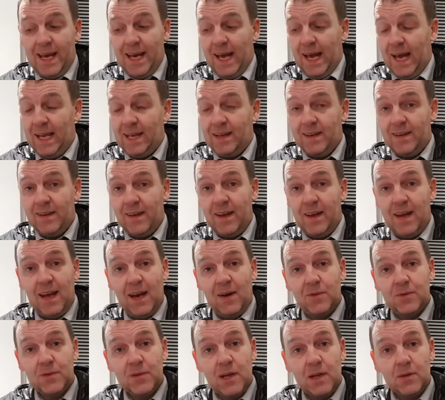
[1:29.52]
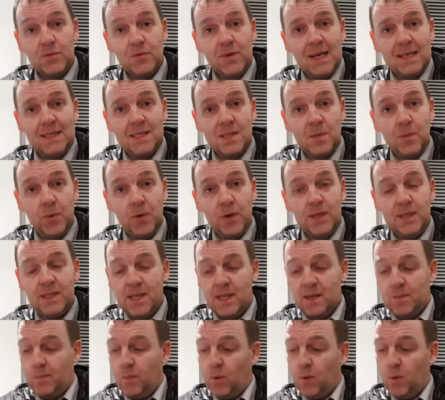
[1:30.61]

And I was right disappointed,